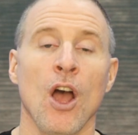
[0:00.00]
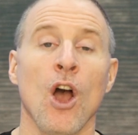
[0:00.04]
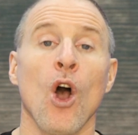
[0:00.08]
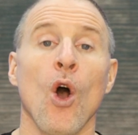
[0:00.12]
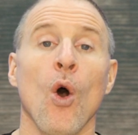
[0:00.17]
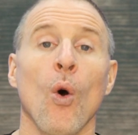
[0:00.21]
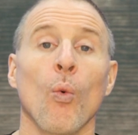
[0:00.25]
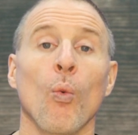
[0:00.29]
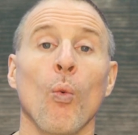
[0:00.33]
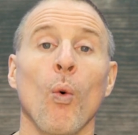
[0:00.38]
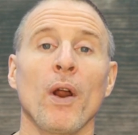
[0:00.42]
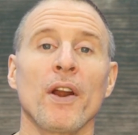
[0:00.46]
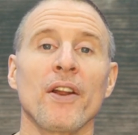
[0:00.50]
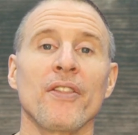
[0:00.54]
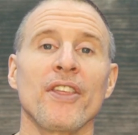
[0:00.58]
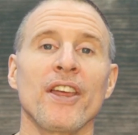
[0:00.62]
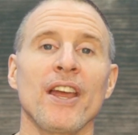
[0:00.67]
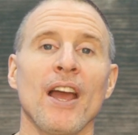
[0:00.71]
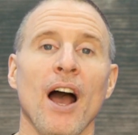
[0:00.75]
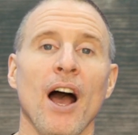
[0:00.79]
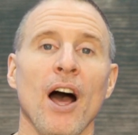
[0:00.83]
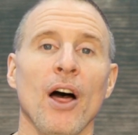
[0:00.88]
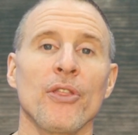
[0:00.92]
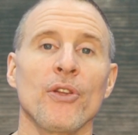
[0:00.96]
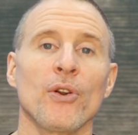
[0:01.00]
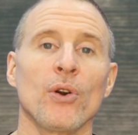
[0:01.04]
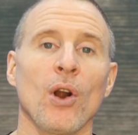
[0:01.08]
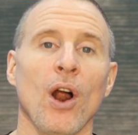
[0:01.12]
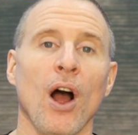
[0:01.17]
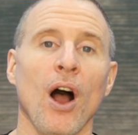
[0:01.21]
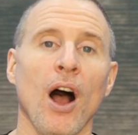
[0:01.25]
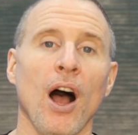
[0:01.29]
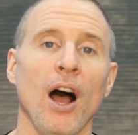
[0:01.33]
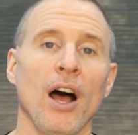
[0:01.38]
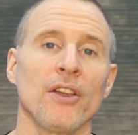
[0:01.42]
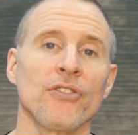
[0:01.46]
One of the other
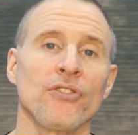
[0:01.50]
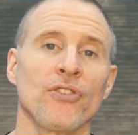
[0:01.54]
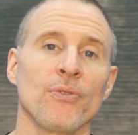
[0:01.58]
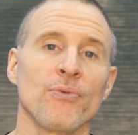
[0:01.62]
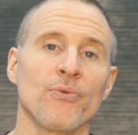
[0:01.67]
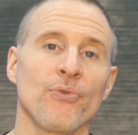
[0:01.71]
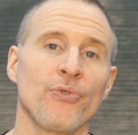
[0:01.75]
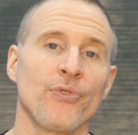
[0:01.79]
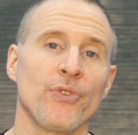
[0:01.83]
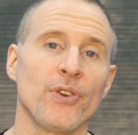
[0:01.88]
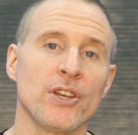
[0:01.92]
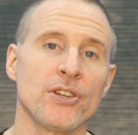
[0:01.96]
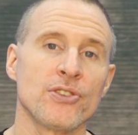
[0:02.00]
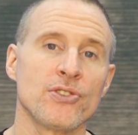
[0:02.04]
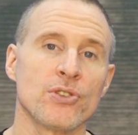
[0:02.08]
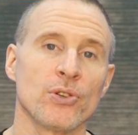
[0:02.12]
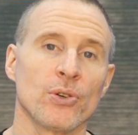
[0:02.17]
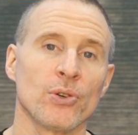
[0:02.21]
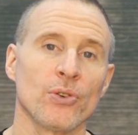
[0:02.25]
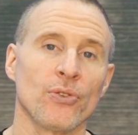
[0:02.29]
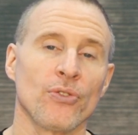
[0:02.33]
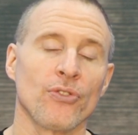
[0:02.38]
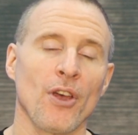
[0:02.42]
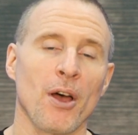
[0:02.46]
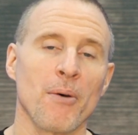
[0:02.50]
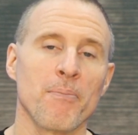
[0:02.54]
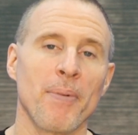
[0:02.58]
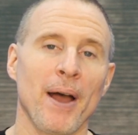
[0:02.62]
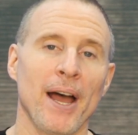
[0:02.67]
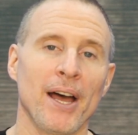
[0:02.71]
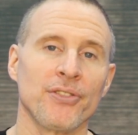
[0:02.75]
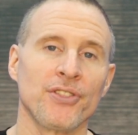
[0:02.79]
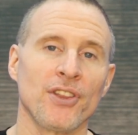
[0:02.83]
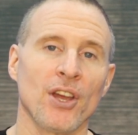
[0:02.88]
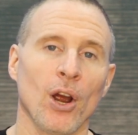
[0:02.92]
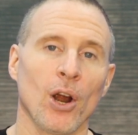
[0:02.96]
awesome features
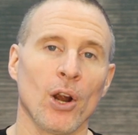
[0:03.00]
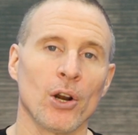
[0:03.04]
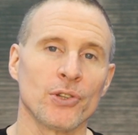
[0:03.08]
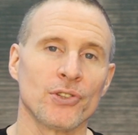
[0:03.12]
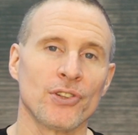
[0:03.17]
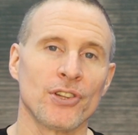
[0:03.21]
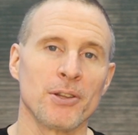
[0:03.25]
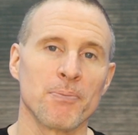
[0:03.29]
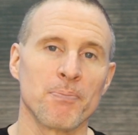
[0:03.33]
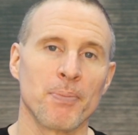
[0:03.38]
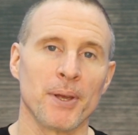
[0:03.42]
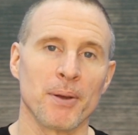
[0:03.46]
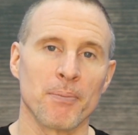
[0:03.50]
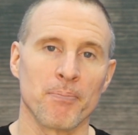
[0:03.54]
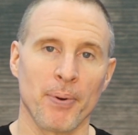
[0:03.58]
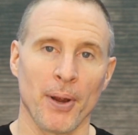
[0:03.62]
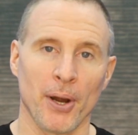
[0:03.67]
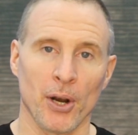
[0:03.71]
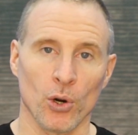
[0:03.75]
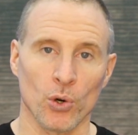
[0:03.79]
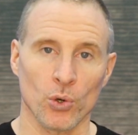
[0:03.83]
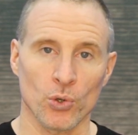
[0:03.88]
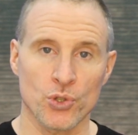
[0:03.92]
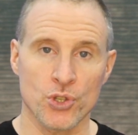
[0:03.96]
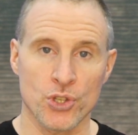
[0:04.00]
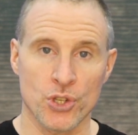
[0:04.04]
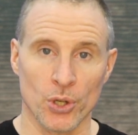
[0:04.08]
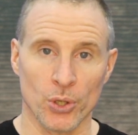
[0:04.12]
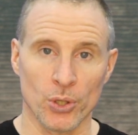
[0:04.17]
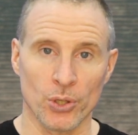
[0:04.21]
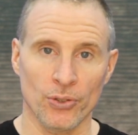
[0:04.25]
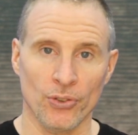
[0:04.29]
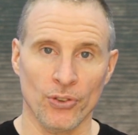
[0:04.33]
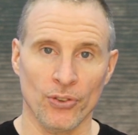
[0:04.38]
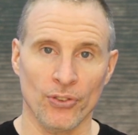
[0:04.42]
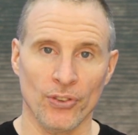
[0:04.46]
about the RTP apparel
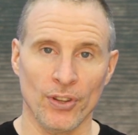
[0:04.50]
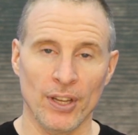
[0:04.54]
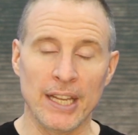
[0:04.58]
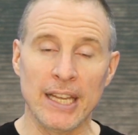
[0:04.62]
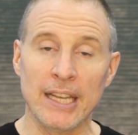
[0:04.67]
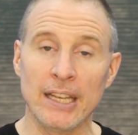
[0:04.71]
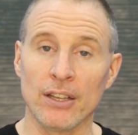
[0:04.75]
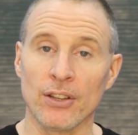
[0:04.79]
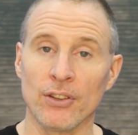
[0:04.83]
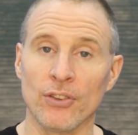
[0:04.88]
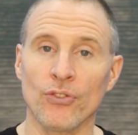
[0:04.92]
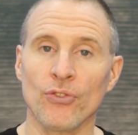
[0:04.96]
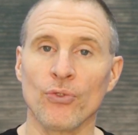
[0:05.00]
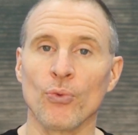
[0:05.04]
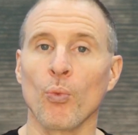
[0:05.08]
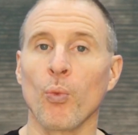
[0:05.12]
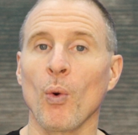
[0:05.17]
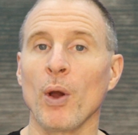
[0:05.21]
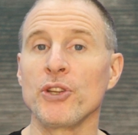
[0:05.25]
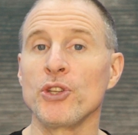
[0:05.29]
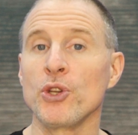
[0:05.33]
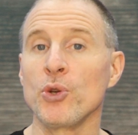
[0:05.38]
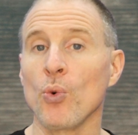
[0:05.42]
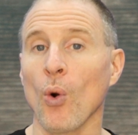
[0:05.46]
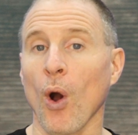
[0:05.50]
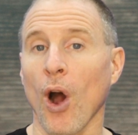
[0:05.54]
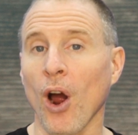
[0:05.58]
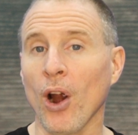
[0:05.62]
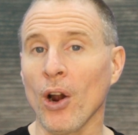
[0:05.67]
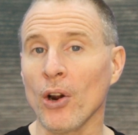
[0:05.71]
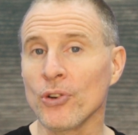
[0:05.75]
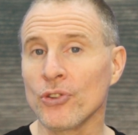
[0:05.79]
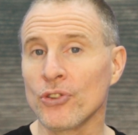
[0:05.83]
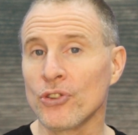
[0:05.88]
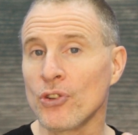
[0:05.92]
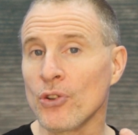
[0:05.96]
shirts is when you
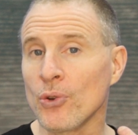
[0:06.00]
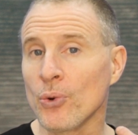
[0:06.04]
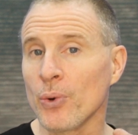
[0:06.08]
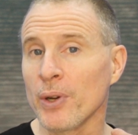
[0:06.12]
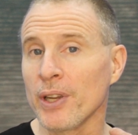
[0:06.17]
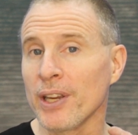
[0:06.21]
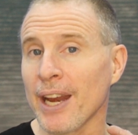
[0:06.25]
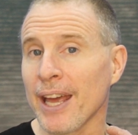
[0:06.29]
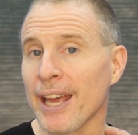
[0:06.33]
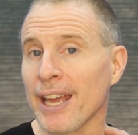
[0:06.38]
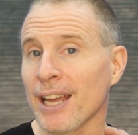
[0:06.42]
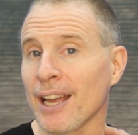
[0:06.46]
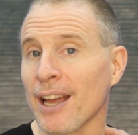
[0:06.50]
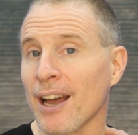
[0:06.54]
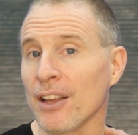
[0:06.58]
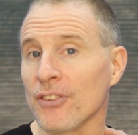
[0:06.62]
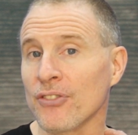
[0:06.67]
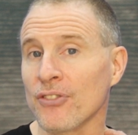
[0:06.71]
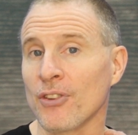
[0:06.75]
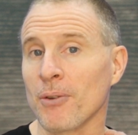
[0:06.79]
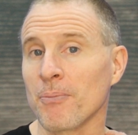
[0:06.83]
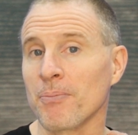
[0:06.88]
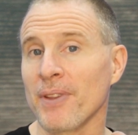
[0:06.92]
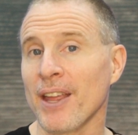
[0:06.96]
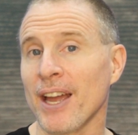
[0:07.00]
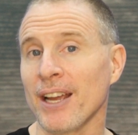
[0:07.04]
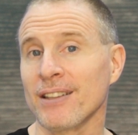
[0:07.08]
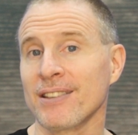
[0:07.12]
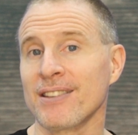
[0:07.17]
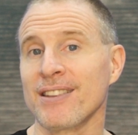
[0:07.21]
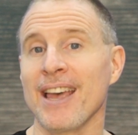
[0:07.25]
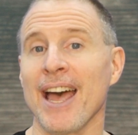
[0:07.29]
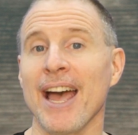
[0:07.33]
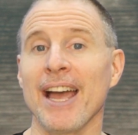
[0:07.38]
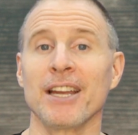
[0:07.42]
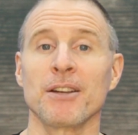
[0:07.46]
are doing a custom neck
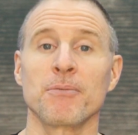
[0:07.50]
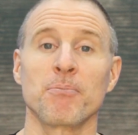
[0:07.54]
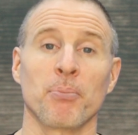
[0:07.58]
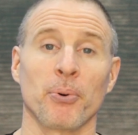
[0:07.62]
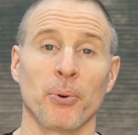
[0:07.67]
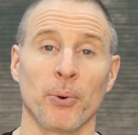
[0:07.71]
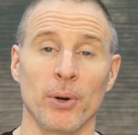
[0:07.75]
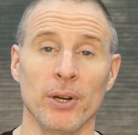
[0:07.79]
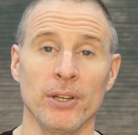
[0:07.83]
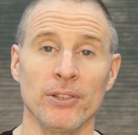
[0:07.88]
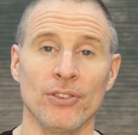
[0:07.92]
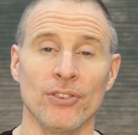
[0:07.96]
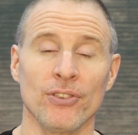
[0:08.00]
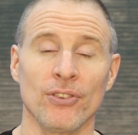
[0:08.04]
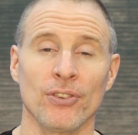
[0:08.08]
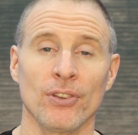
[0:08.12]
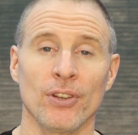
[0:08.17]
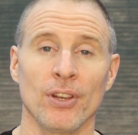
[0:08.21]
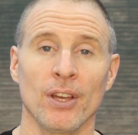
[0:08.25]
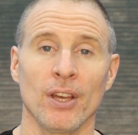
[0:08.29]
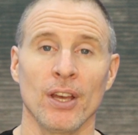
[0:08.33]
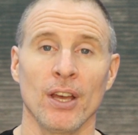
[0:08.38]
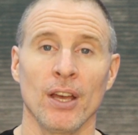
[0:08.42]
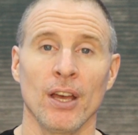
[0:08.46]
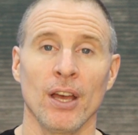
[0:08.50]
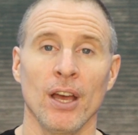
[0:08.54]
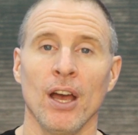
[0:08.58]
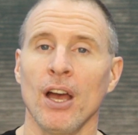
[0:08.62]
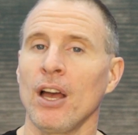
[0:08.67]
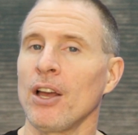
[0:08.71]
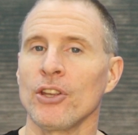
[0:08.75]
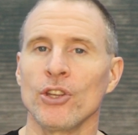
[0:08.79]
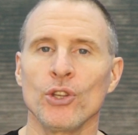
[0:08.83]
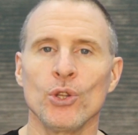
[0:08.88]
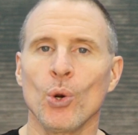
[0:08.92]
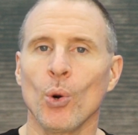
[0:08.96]
tag print,
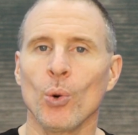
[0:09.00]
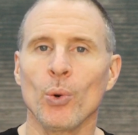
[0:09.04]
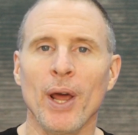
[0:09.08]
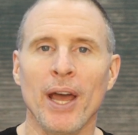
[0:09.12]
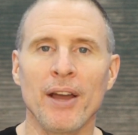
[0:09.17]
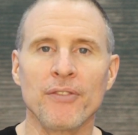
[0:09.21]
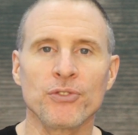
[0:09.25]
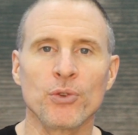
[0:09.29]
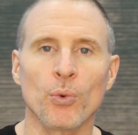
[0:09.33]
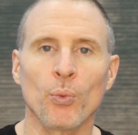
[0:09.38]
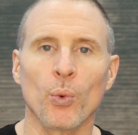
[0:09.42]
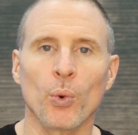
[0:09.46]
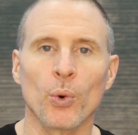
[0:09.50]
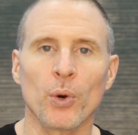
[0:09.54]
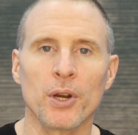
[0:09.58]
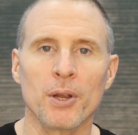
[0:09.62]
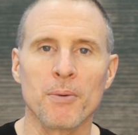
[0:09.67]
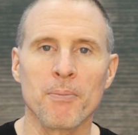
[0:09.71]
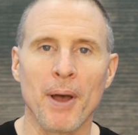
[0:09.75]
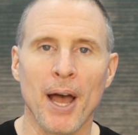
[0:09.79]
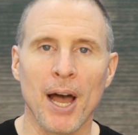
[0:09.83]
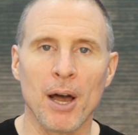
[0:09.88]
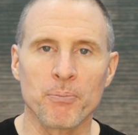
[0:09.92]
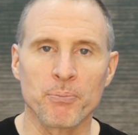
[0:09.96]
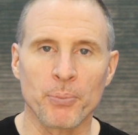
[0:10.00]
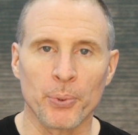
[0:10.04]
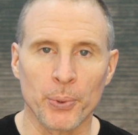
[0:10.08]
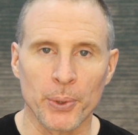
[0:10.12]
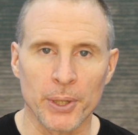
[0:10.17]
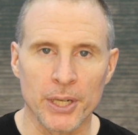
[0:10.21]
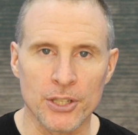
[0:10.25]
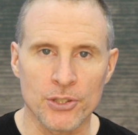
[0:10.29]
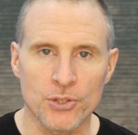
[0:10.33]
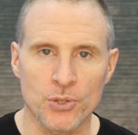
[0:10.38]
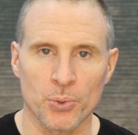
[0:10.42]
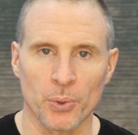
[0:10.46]
you don't have to worry about
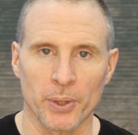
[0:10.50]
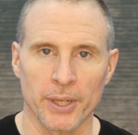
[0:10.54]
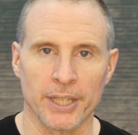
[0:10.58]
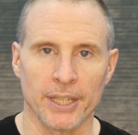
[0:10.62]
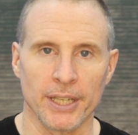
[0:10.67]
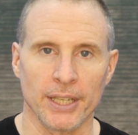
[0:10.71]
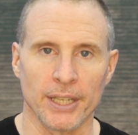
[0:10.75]
pre-treating.